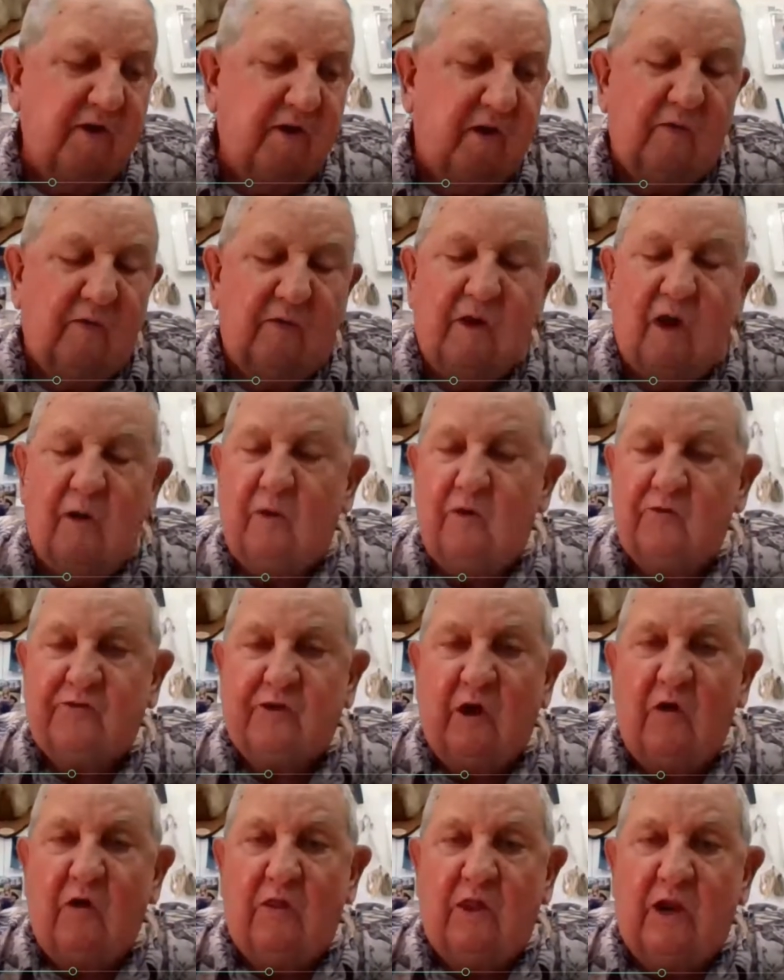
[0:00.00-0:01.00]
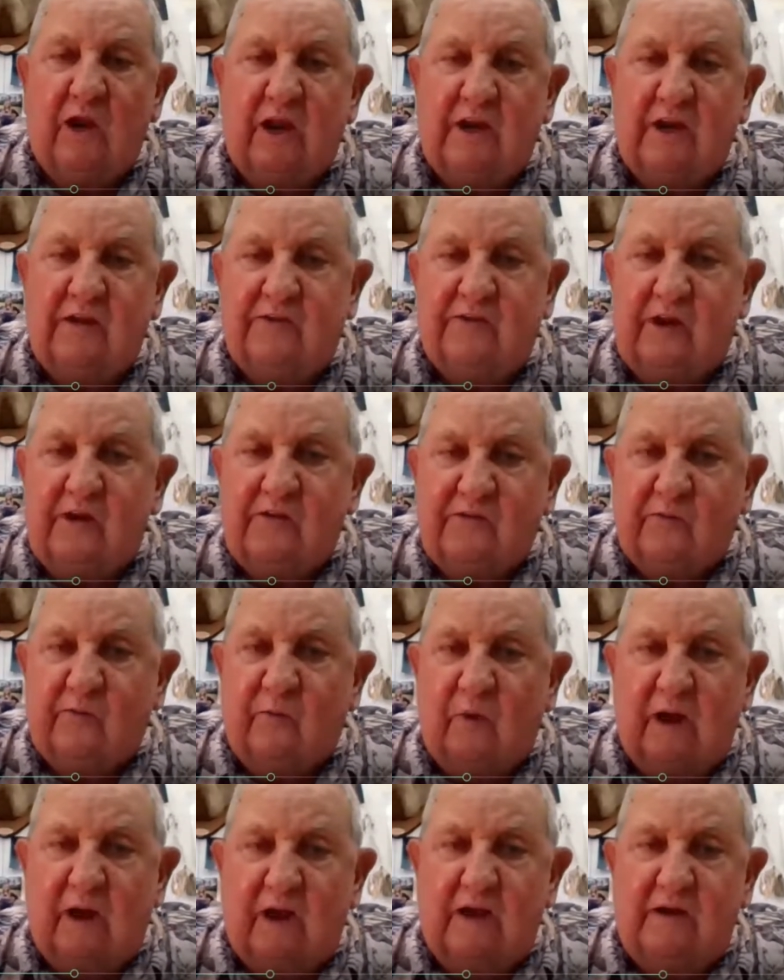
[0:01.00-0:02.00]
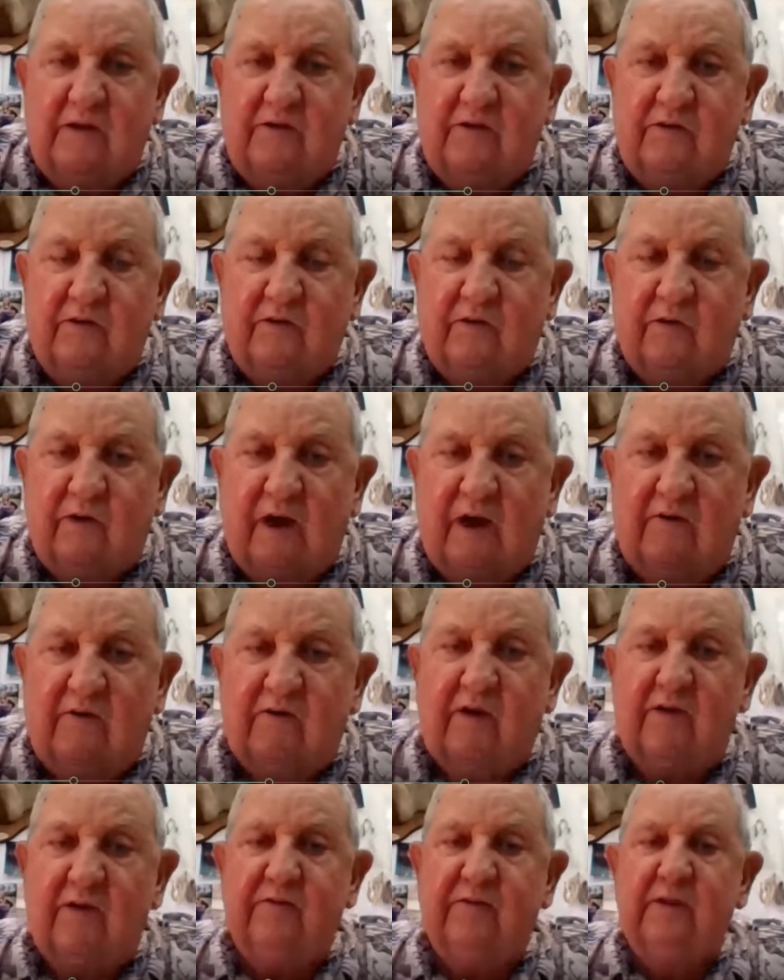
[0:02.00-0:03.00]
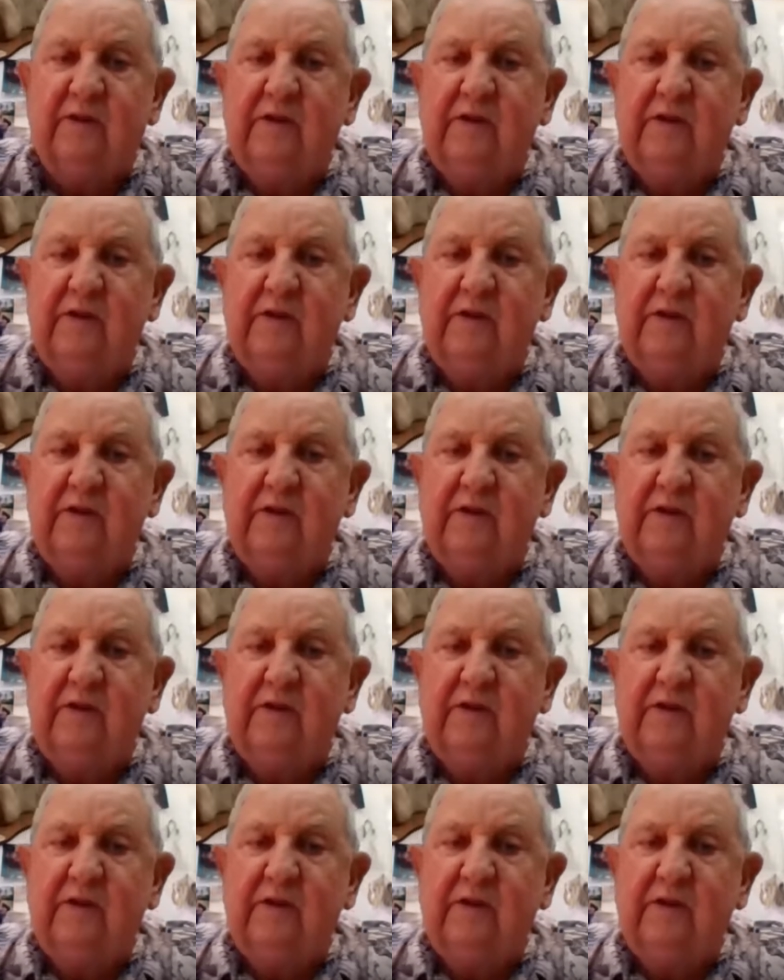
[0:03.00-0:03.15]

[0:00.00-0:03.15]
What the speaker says: on almost all the lakes nationwide. You're going to have a